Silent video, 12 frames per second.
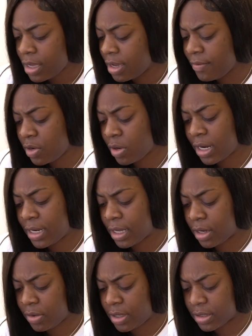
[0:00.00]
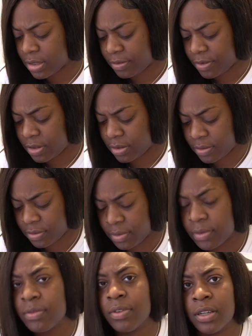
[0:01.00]
Even though that nigga don't answer the phone.
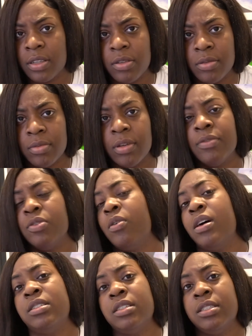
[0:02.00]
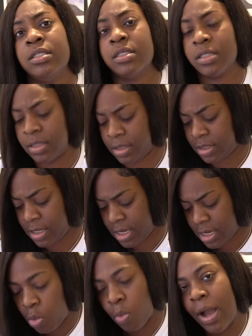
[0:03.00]
Fuck you if you watching this.
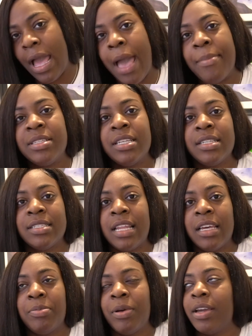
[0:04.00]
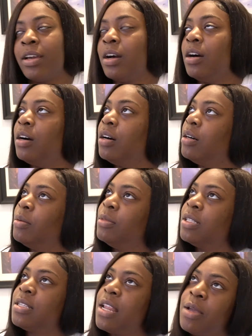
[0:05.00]
What happened to the snake prank?
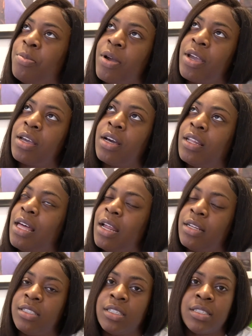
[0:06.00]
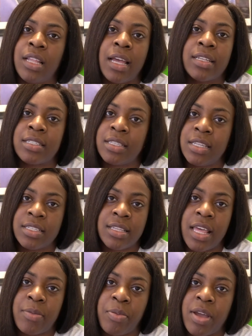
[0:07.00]
The snake prank, a lot, just like the
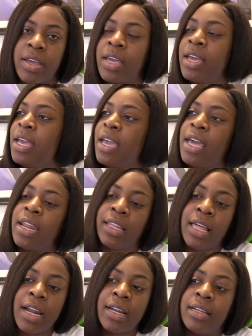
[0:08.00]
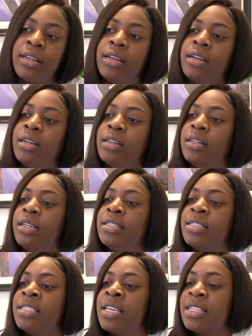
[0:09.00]
snake prank and a lot of the
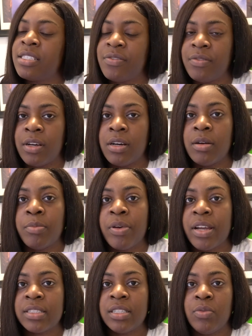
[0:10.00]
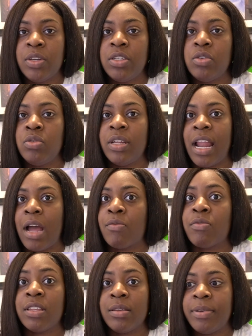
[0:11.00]
intense pranks that we do that I
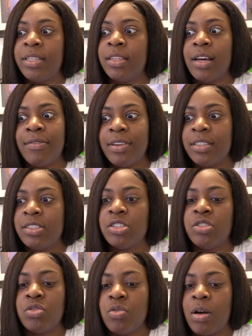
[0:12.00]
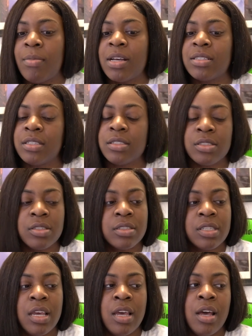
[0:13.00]
really be loving to do on my
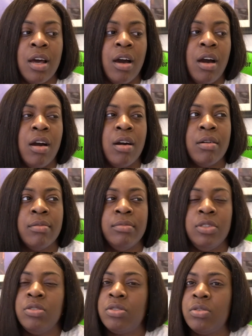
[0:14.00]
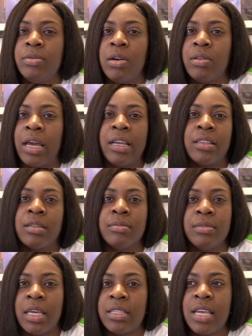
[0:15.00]
sisters, YouTube don't like
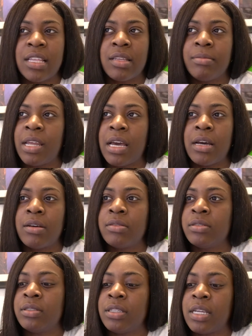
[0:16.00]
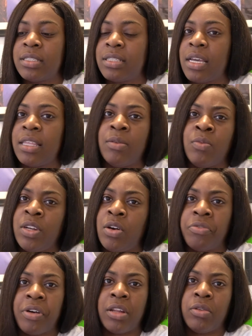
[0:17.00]
them. They take them down. They say that we
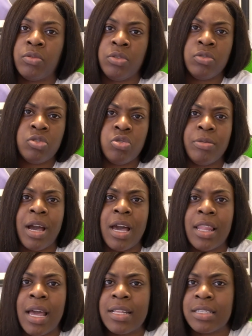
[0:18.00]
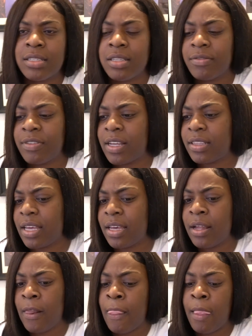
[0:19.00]
don't follow YouTube guidelines and stuff like
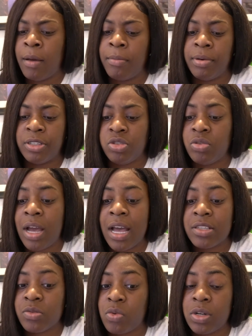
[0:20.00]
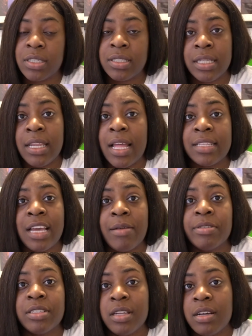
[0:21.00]
that. But you guys want to see that
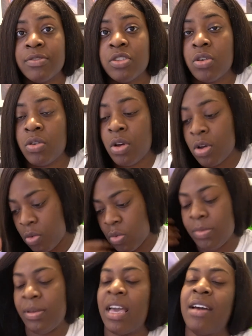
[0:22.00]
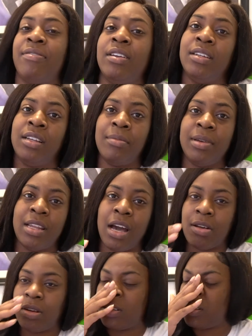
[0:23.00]
type of stuff, so we be having to dumb it
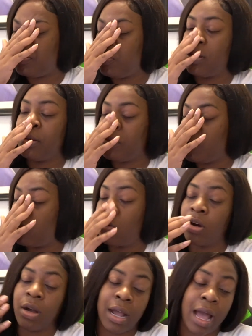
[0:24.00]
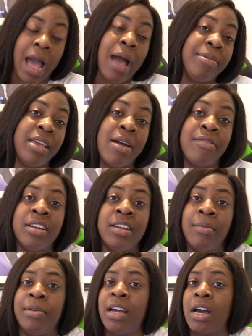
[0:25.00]
down a little bit, or I be having to
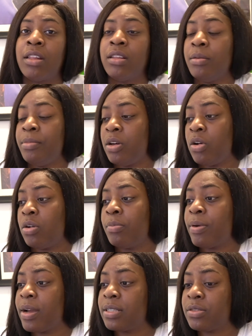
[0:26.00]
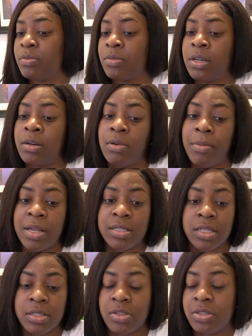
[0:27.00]
dumb it down a little bit on the pranks with my
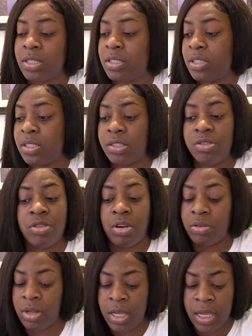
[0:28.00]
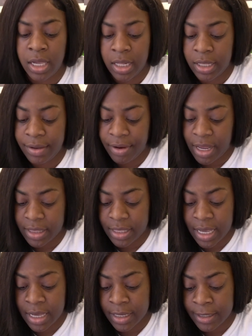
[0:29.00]
sisters and just, you know, leave it at
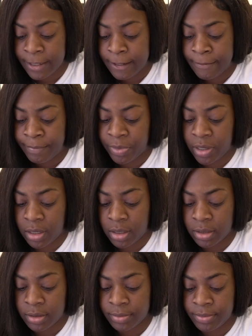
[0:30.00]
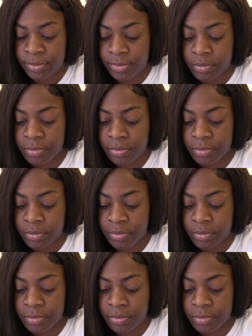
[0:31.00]
that.